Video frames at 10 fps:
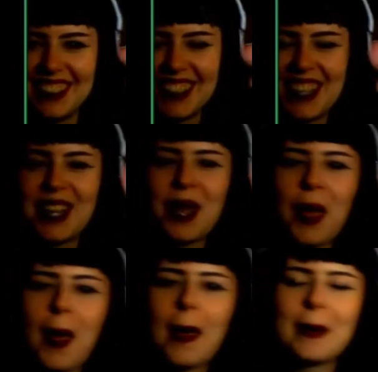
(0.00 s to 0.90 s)
It's
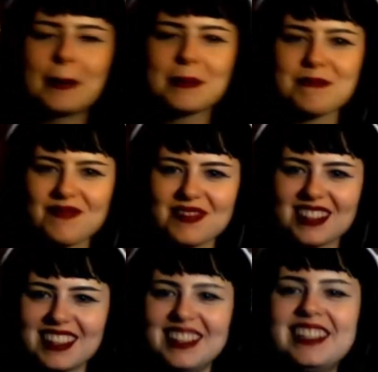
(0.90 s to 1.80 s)
scary Darth
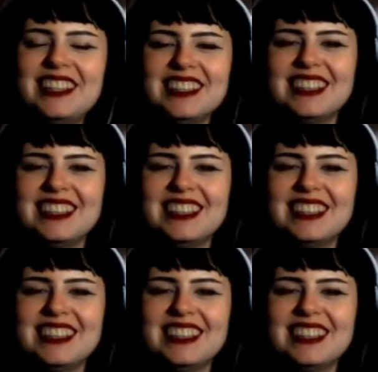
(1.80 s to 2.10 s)
Maul.